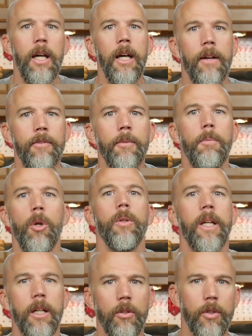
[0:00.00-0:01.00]
If the bolt
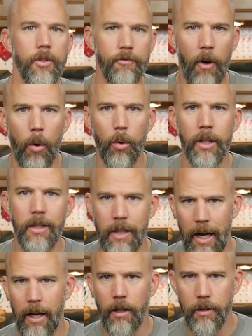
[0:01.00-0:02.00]
handle is forward and
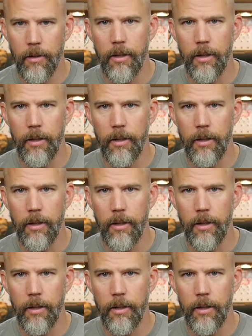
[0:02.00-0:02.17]
down,